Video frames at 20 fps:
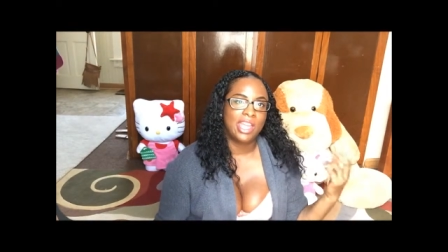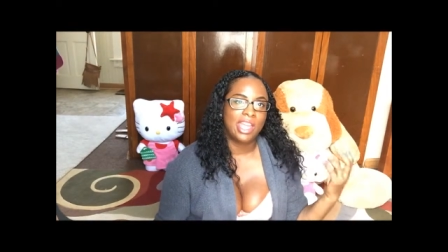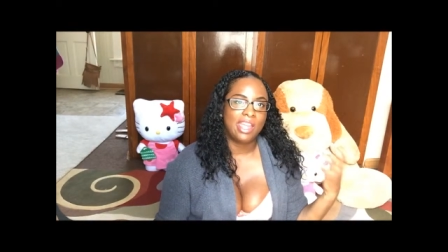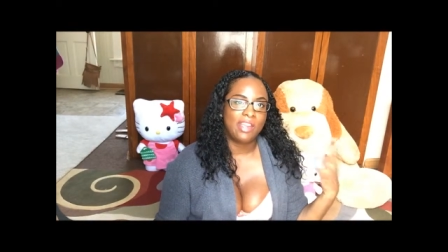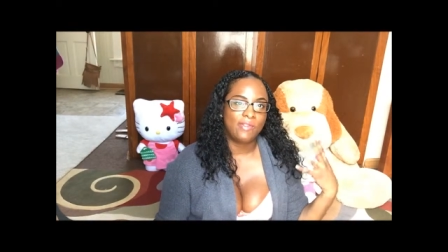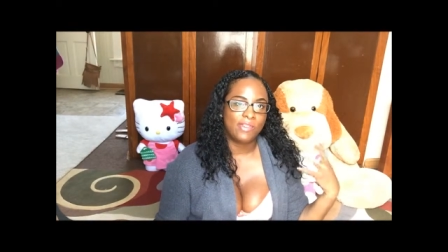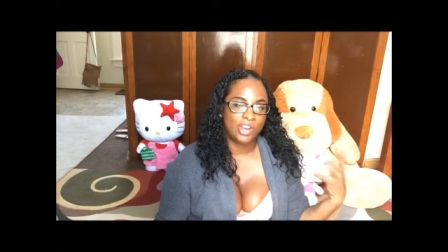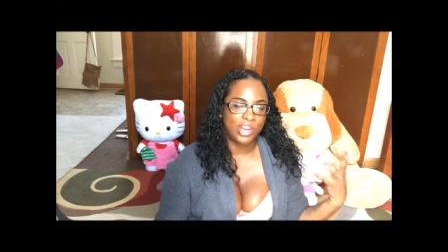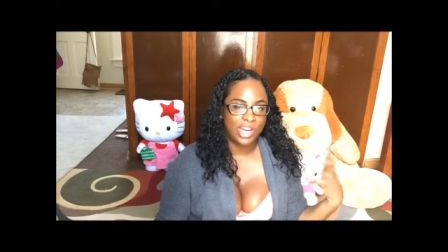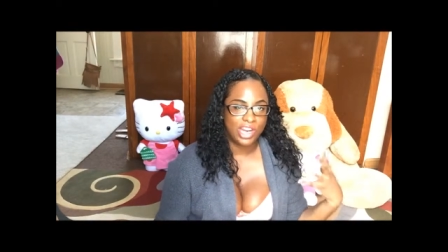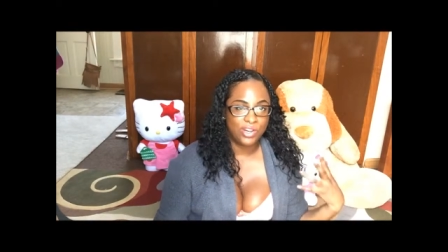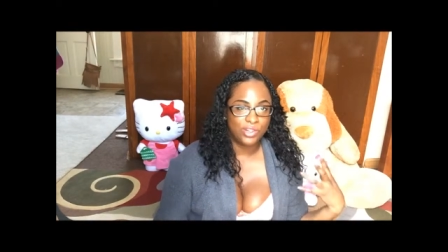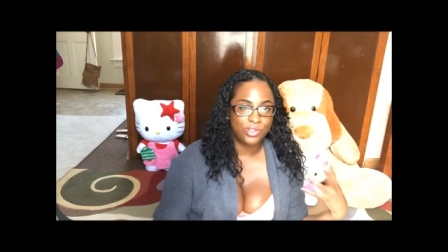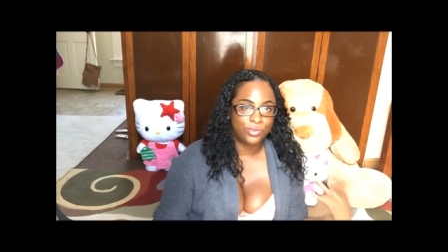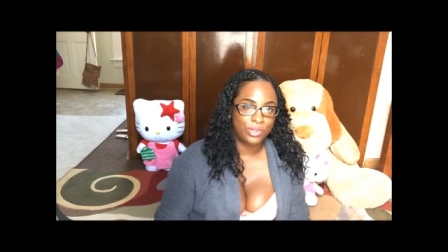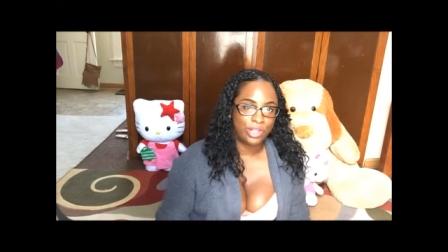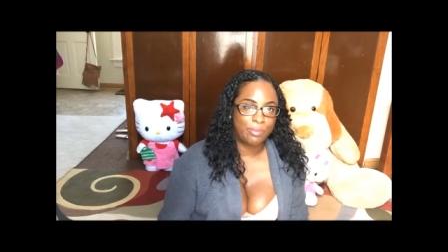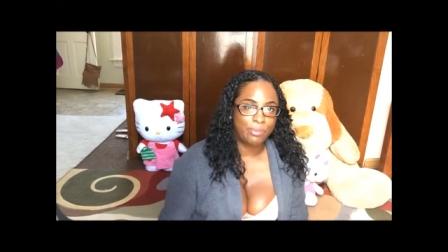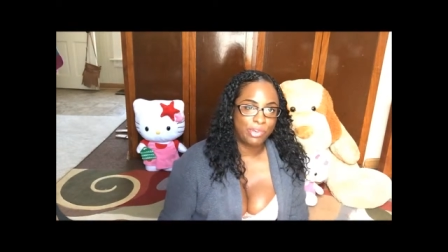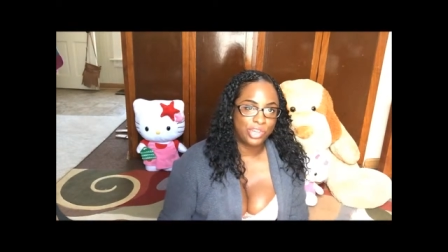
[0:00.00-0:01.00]
if your hair
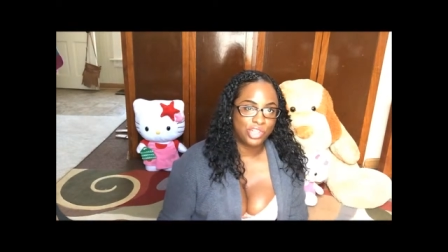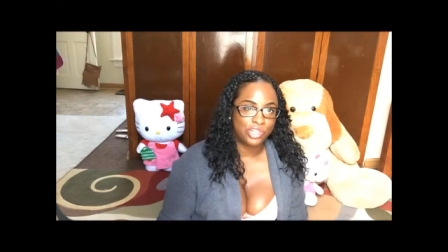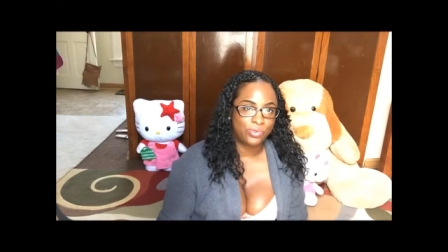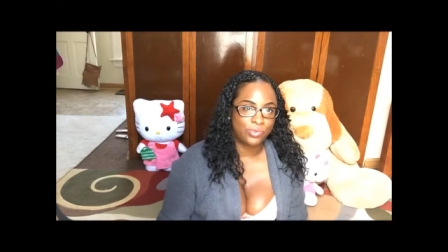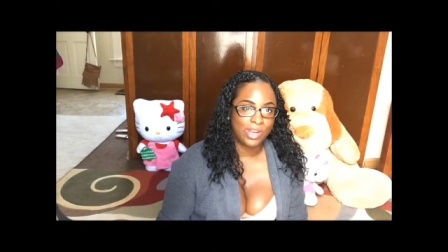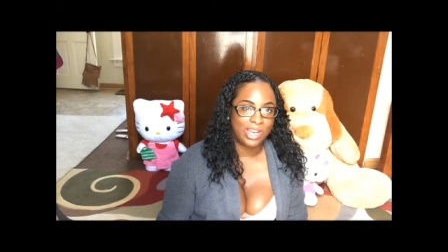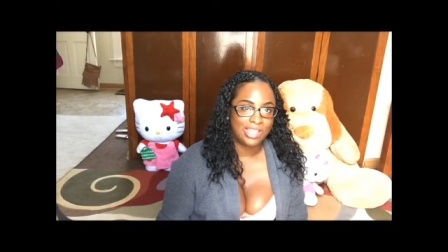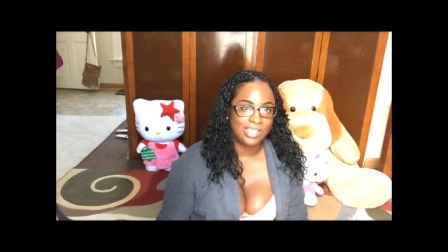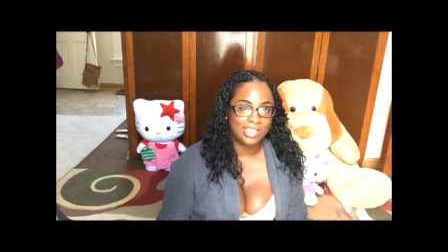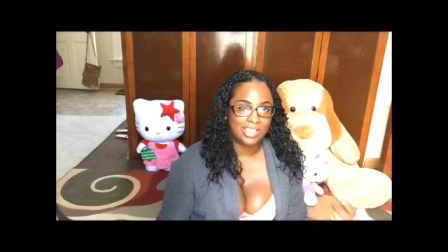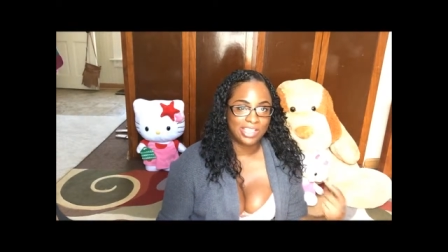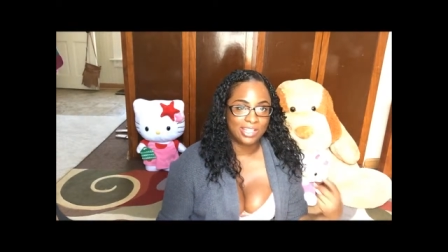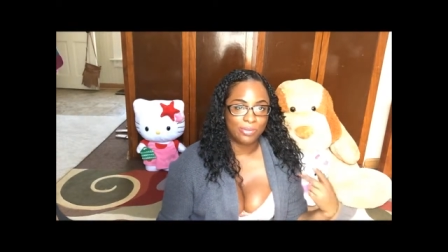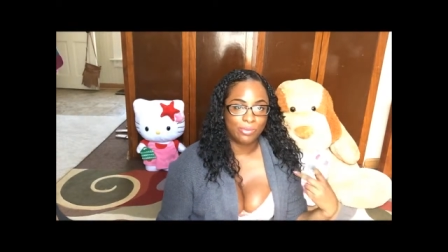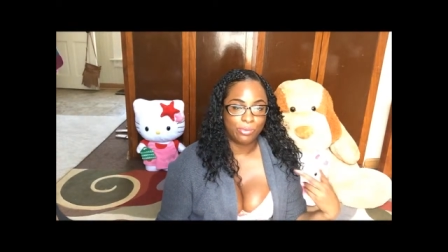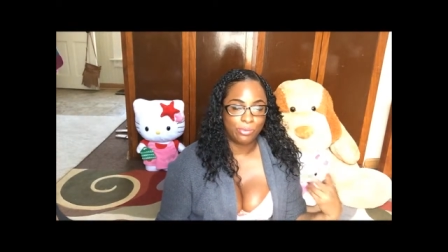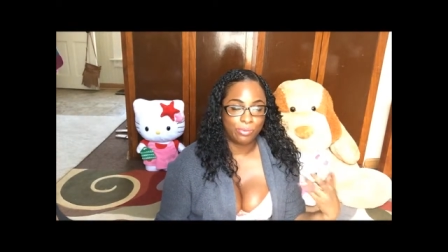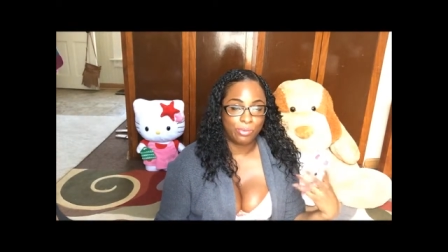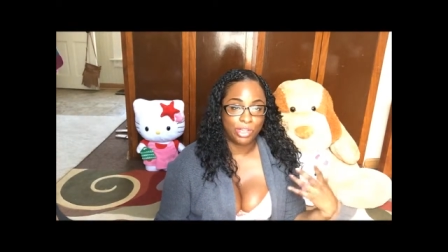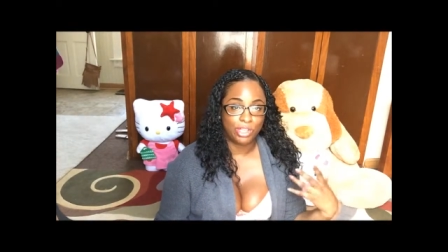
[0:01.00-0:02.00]
is really moisturized,
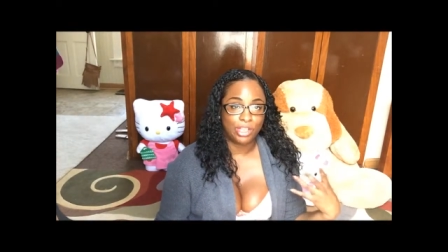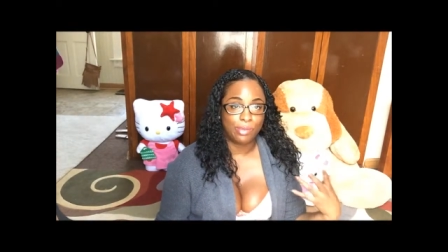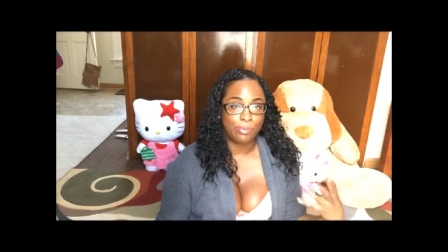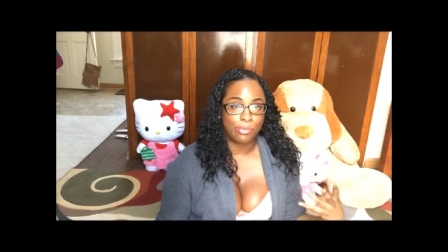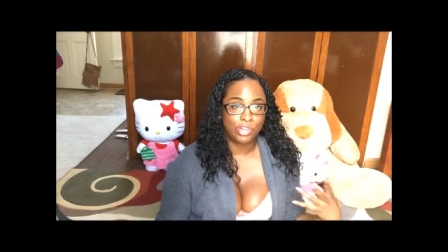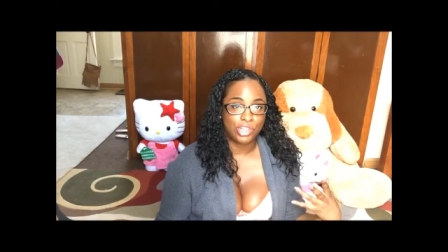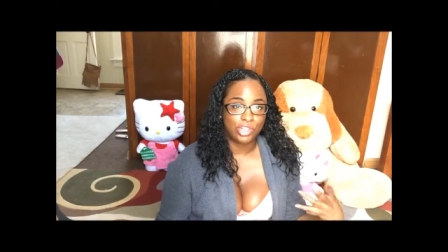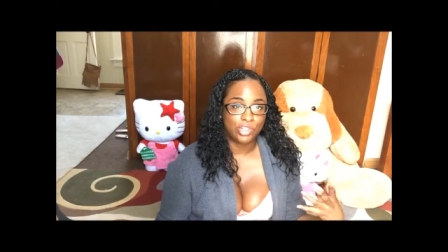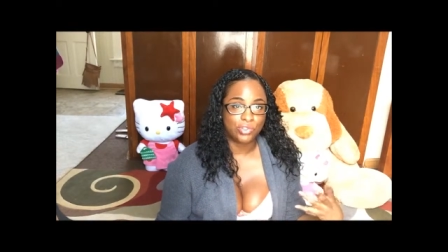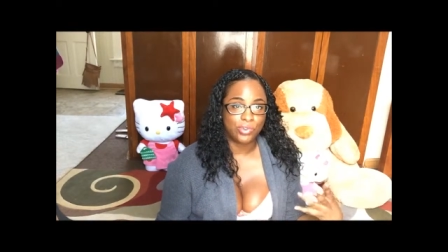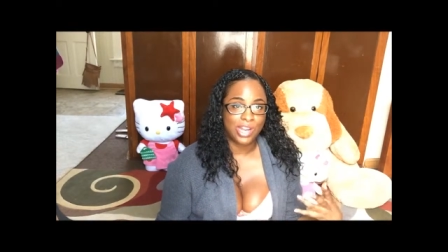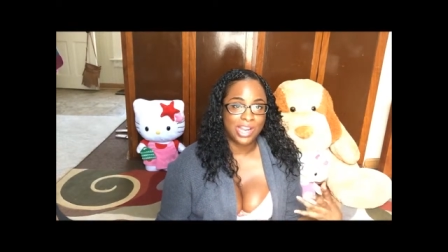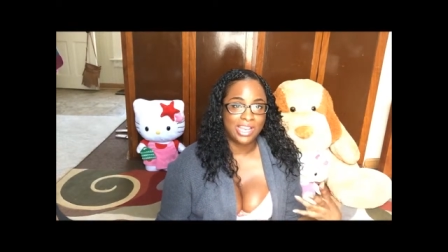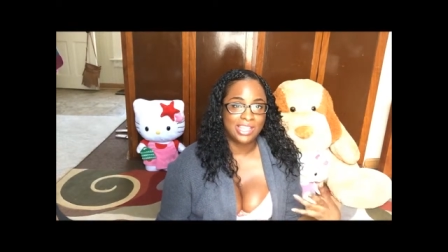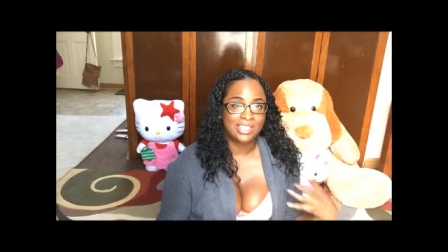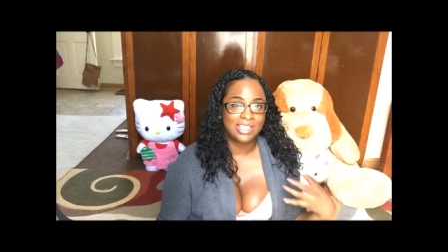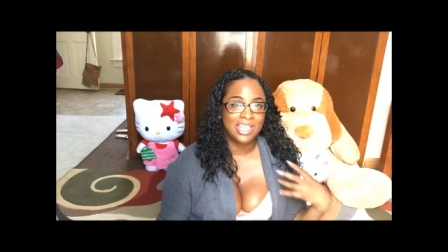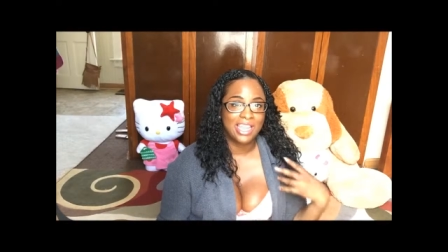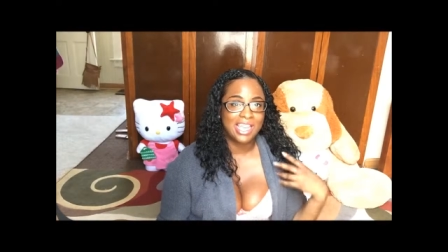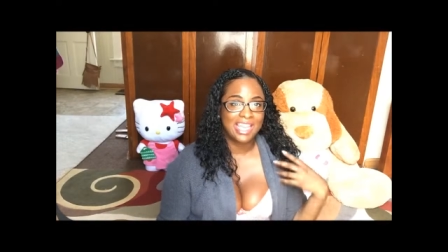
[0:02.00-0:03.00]
really
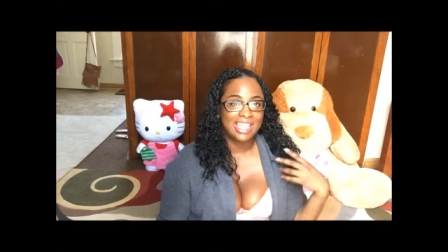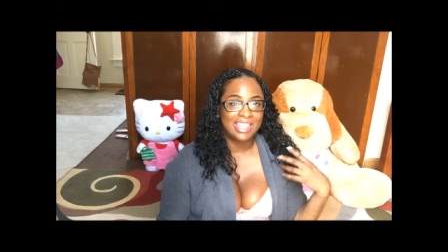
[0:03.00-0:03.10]
moisturized,